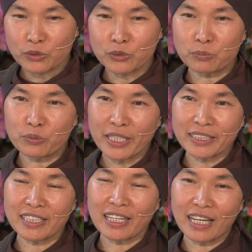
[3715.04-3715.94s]
to
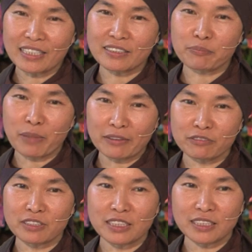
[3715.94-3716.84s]
bring the light of
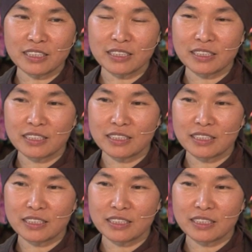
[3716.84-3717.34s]
mindfulness